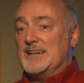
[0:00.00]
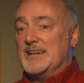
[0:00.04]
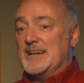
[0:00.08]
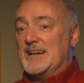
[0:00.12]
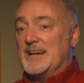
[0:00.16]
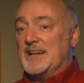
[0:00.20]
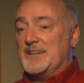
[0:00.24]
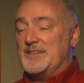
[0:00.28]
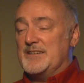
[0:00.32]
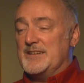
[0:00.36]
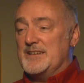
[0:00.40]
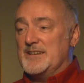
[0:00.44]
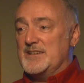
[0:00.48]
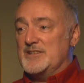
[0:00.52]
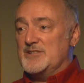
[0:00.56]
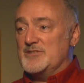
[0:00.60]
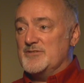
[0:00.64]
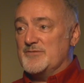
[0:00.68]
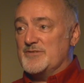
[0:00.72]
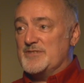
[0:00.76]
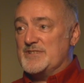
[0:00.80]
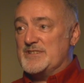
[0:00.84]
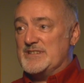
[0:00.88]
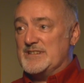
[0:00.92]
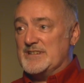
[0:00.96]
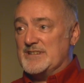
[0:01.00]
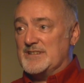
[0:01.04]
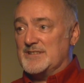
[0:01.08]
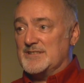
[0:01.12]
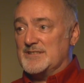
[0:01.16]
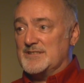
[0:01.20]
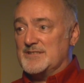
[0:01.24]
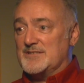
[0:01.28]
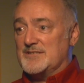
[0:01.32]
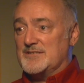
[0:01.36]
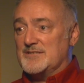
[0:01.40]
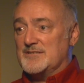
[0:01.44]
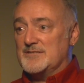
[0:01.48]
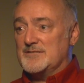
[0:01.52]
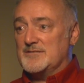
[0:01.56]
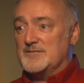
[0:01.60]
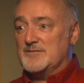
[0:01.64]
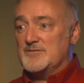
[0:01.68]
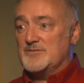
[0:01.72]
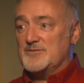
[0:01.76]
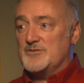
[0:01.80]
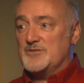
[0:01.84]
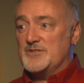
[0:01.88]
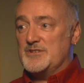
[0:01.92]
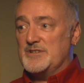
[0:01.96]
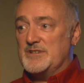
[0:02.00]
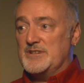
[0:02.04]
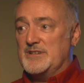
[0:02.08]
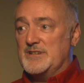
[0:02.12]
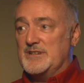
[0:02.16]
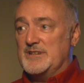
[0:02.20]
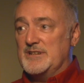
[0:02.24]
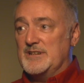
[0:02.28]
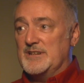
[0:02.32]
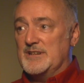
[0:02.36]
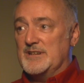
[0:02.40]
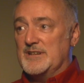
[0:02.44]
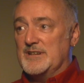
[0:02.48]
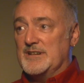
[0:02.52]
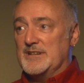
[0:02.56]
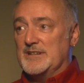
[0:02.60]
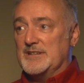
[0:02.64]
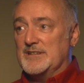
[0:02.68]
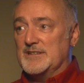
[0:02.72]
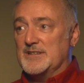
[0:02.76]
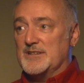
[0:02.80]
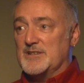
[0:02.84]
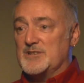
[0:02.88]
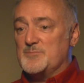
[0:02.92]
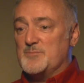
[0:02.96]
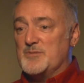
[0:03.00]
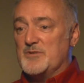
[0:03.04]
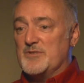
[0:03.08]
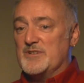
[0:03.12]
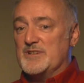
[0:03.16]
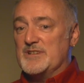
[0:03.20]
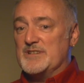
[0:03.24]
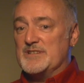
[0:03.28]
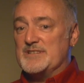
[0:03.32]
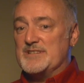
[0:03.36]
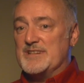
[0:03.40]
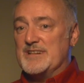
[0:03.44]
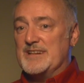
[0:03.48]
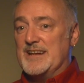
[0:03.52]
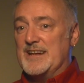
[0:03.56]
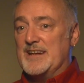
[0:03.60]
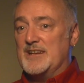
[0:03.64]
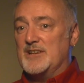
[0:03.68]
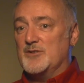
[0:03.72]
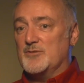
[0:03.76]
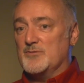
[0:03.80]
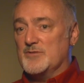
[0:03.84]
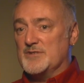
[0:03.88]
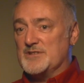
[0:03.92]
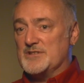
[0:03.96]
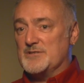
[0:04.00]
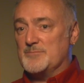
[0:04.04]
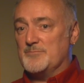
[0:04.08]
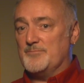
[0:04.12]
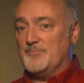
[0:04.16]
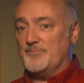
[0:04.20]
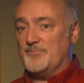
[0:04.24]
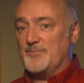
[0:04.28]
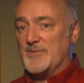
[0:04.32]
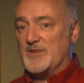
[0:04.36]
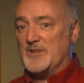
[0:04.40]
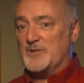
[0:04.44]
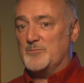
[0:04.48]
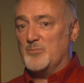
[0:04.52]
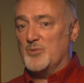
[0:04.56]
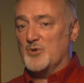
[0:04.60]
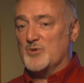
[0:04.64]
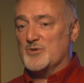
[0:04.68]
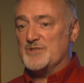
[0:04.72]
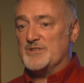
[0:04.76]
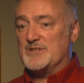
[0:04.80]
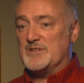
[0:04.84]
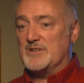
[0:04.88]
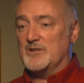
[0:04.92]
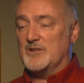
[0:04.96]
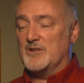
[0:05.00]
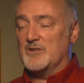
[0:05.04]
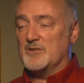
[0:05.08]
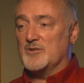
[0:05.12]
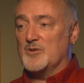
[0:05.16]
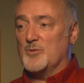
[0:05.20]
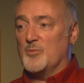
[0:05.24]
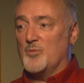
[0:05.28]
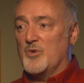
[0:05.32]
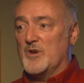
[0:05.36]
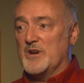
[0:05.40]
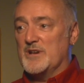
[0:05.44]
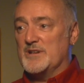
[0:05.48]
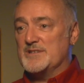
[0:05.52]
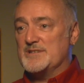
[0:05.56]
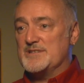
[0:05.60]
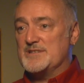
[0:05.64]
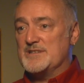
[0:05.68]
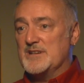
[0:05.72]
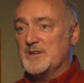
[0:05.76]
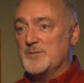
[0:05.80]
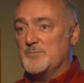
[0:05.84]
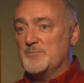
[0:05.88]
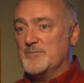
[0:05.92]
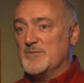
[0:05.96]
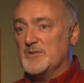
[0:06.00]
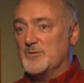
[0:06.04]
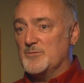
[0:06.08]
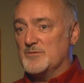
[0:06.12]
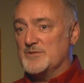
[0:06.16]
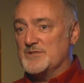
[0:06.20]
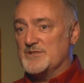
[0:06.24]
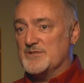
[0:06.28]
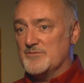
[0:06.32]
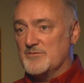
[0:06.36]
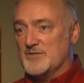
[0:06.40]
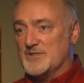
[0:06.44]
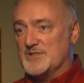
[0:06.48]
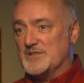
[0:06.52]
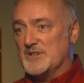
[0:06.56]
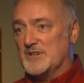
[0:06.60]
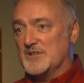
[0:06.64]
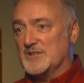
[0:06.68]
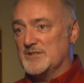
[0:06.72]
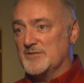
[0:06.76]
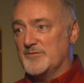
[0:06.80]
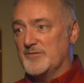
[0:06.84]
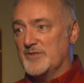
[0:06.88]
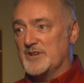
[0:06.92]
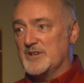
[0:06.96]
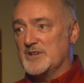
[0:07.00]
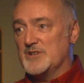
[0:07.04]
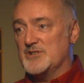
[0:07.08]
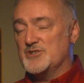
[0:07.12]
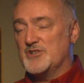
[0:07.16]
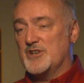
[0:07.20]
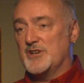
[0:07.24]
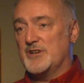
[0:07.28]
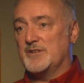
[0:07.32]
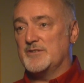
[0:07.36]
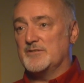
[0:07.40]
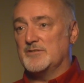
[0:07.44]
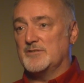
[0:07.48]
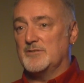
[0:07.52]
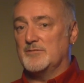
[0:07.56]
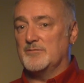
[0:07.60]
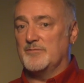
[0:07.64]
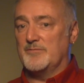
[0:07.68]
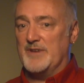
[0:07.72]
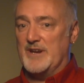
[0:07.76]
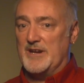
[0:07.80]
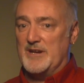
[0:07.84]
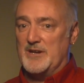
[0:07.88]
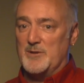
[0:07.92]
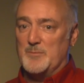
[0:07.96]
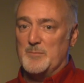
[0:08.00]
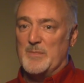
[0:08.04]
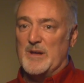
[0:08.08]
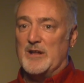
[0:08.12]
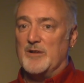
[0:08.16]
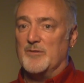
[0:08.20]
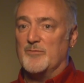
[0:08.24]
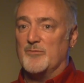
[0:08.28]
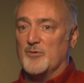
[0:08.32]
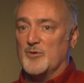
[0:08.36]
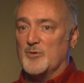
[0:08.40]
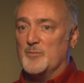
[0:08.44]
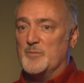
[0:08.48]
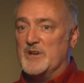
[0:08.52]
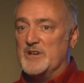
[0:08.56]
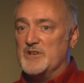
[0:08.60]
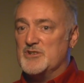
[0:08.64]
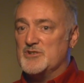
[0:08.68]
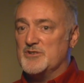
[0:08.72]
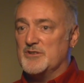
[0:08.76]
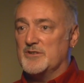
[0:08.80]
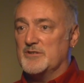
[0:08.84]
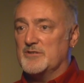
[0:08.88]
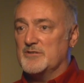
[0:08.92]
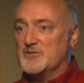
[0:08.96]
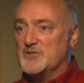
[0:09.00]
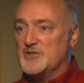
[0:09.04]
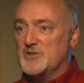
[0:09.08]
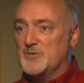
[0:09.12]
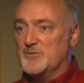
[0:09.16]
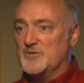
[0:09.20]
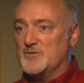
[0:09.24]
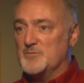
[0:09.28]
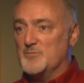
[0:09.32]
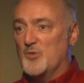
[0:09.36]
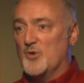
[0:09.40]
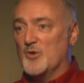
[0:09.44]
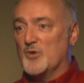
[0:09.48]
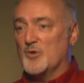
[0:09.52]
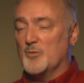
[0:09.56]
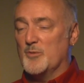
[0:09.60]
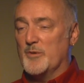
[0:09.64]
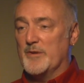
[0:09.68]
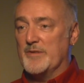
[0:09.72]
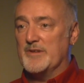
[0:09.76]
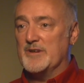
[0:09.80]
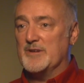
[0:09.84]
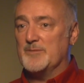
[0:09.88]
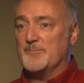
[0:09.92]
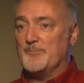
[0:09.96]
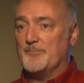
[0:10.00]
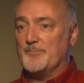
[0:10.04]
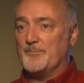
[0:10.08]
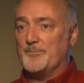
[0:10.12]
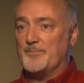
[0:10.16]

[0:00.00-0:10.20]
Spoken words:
At the age of 6, she experienced an aneurysm bursting on her brainstem that was the result of a congenital vein malformation. She was born with it,